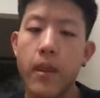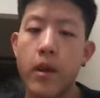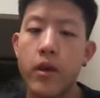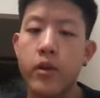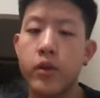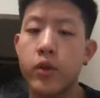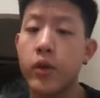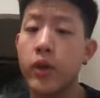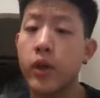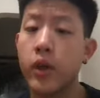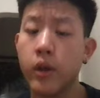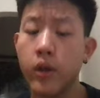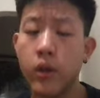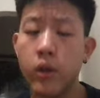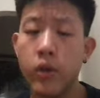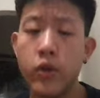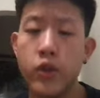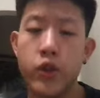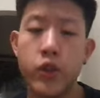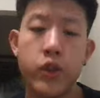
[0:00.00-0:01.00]
So, in
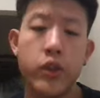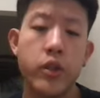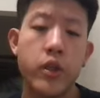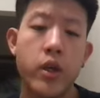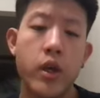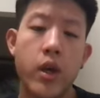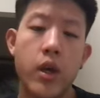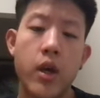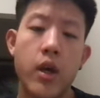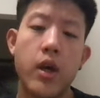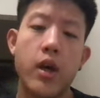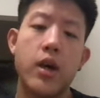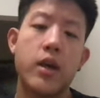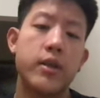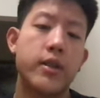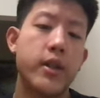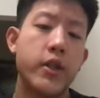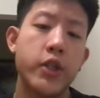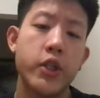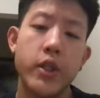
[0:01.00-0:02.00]
conclusion,
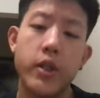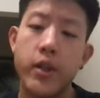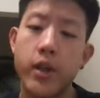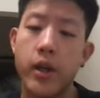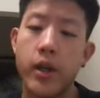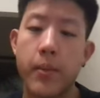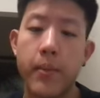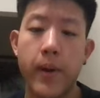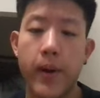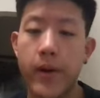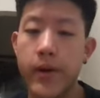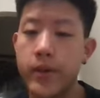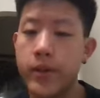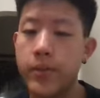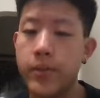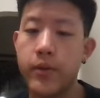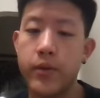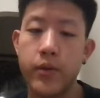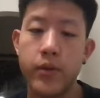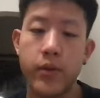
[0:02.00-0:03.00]
essentially the comparison
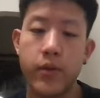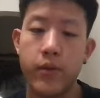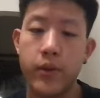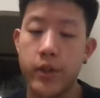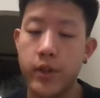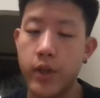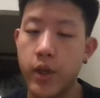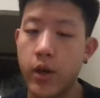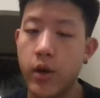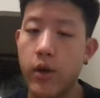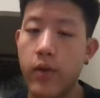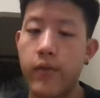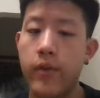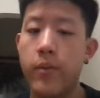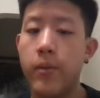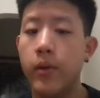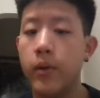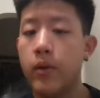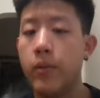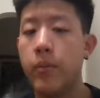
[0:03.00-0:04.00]
between the result of the
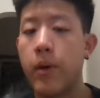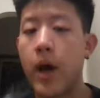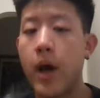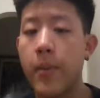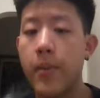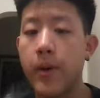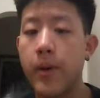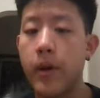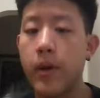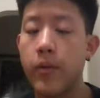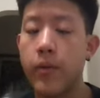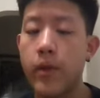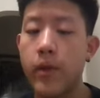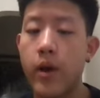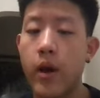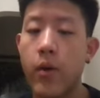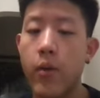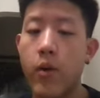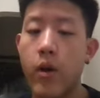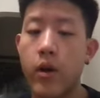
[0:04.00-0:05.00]
balloon popping
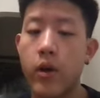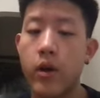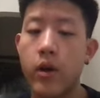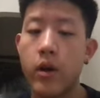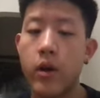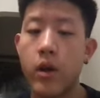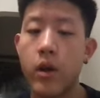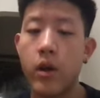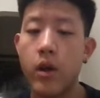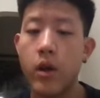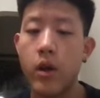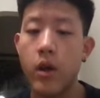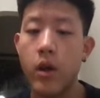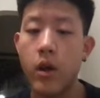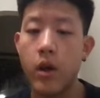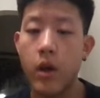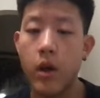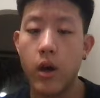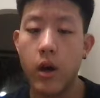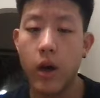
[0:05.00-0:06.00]
without water
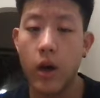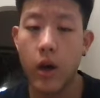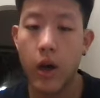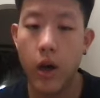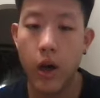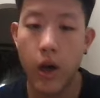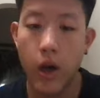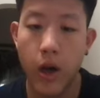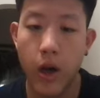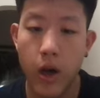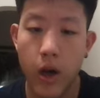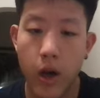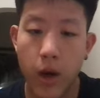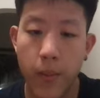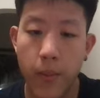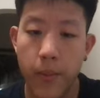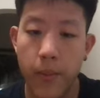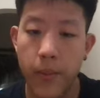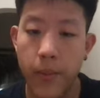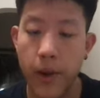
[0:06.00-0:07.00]

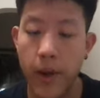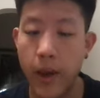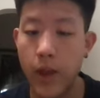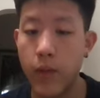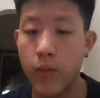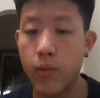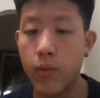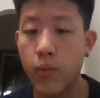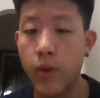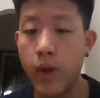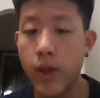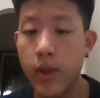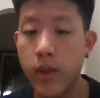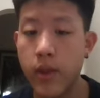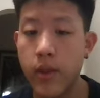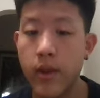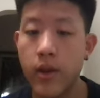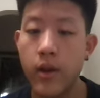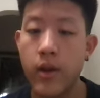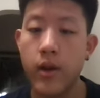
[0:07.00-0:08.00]
um, and with
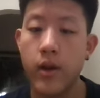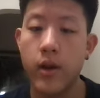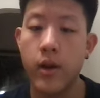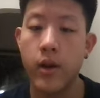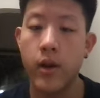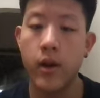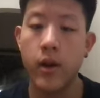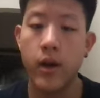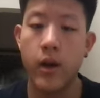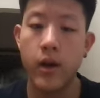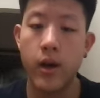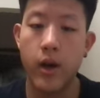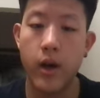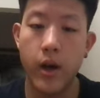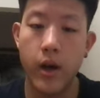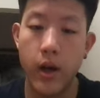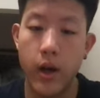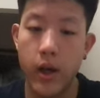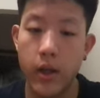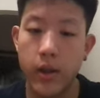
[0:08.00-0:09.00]

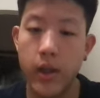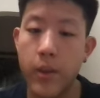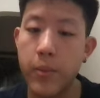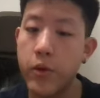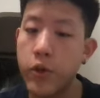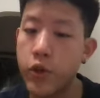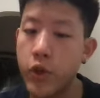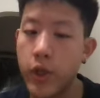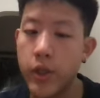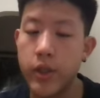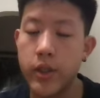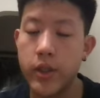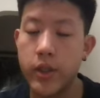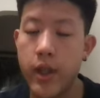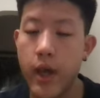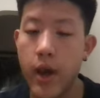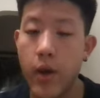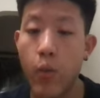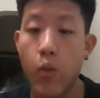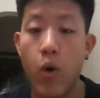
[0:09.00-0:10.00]
uh, demonstrates
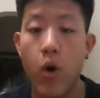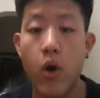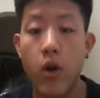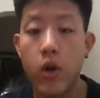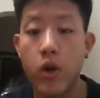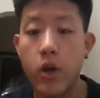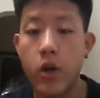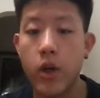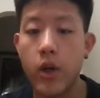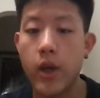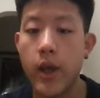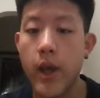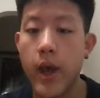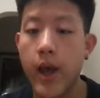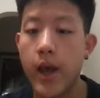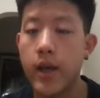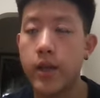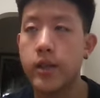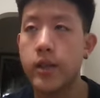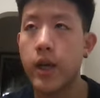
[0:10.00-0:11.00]
that water it
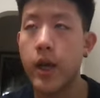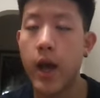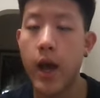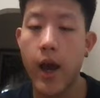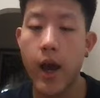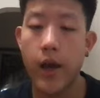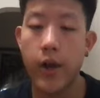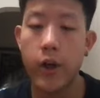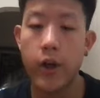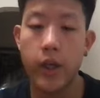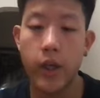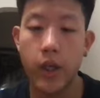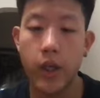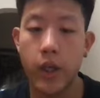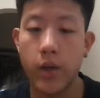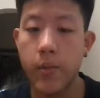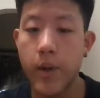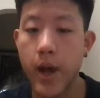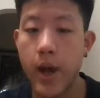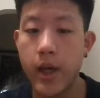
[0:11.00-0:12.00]
has a higher heat
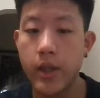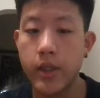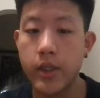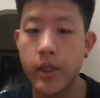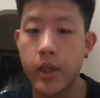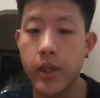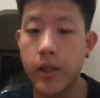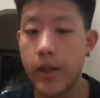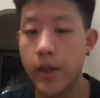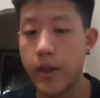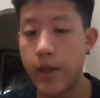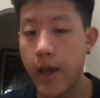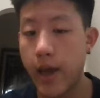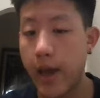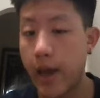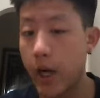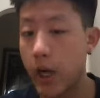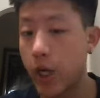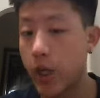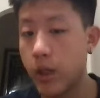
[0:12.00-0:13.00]
capacity than the
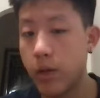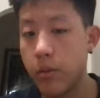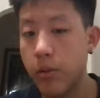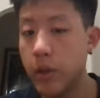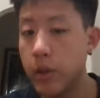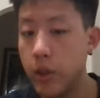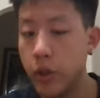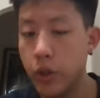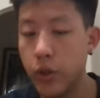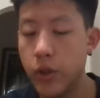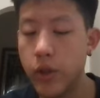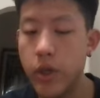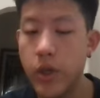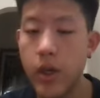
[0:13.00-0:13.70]
air in the balloon.